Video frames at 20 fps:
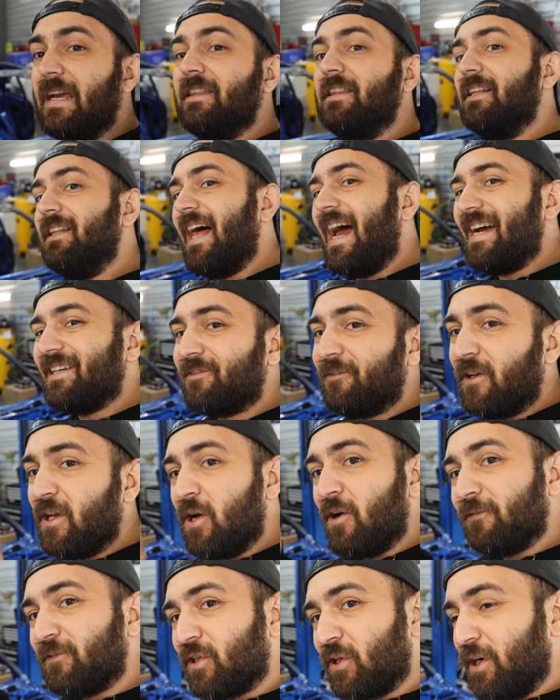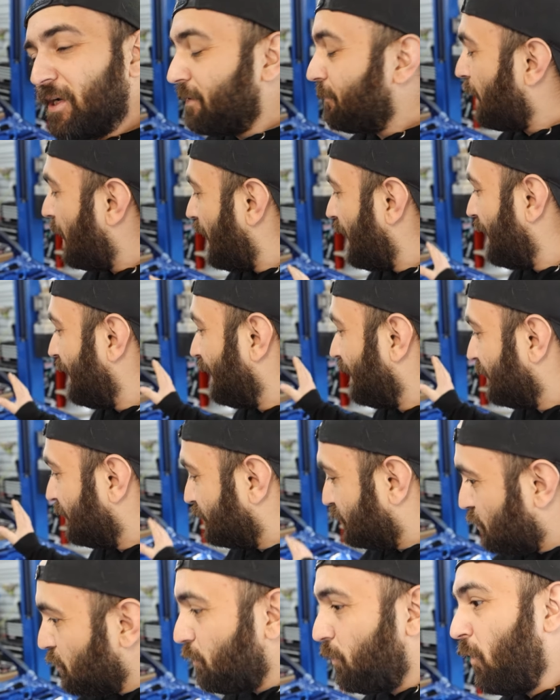In the last video of turning my
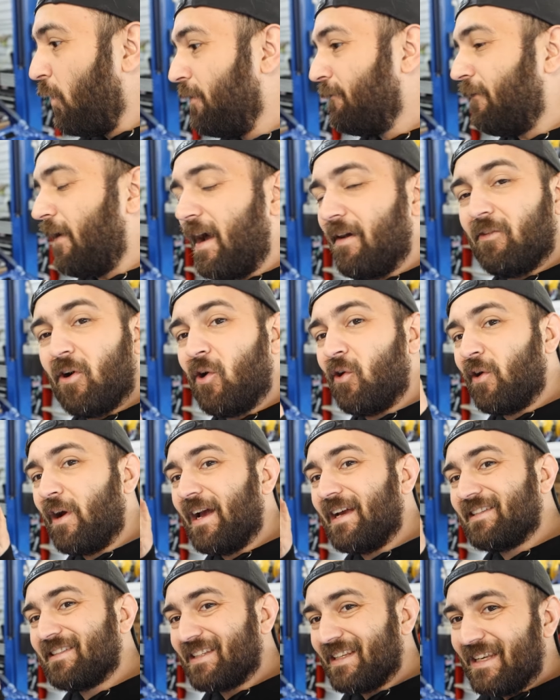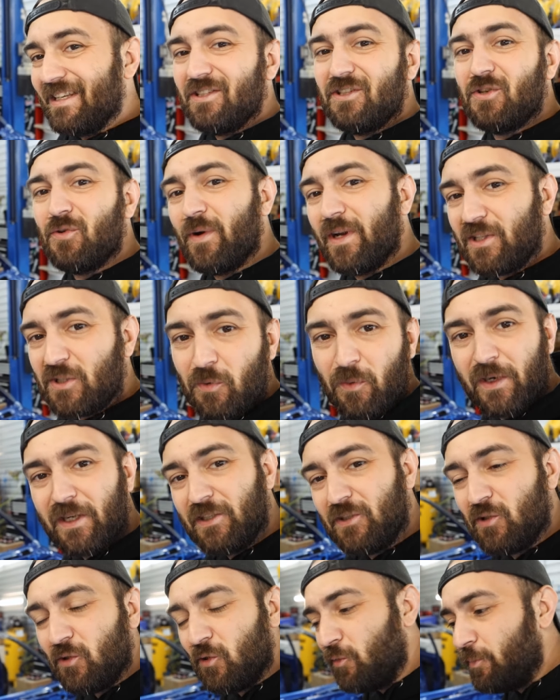two point five R S into a
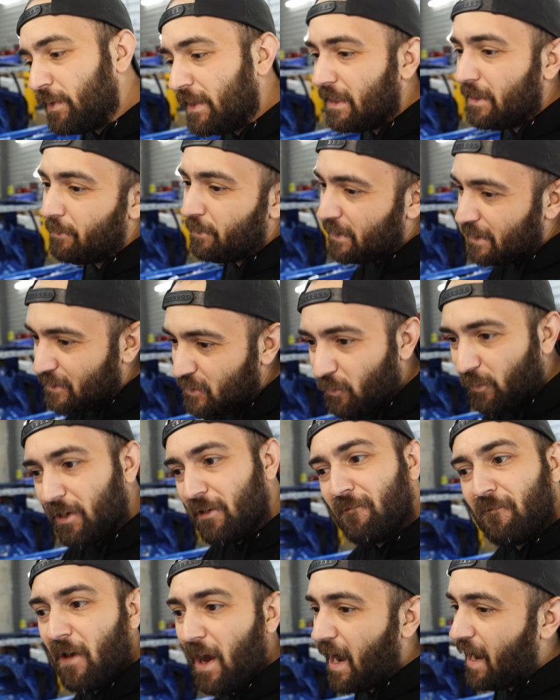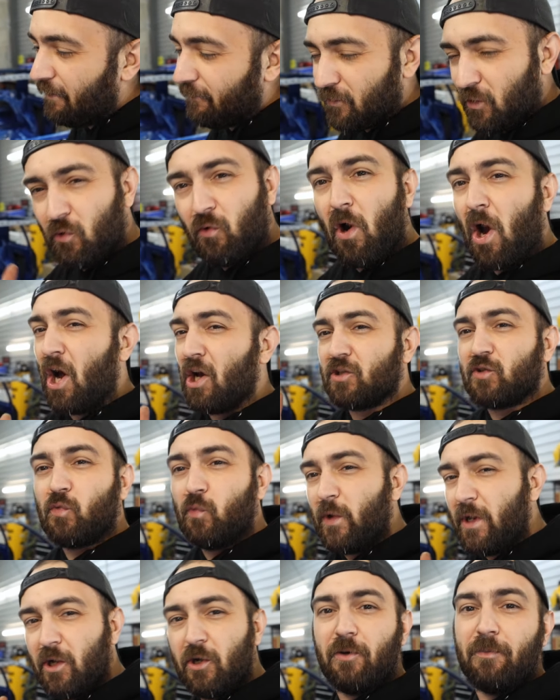twenty-two B P twenty-five cross
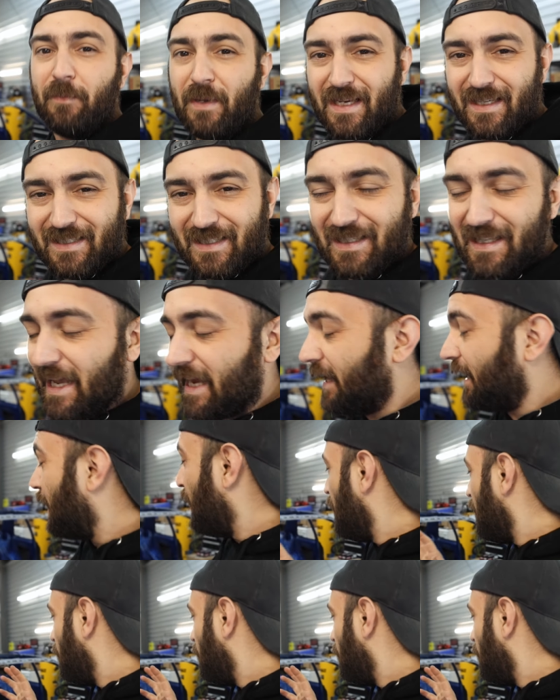weird mix thing,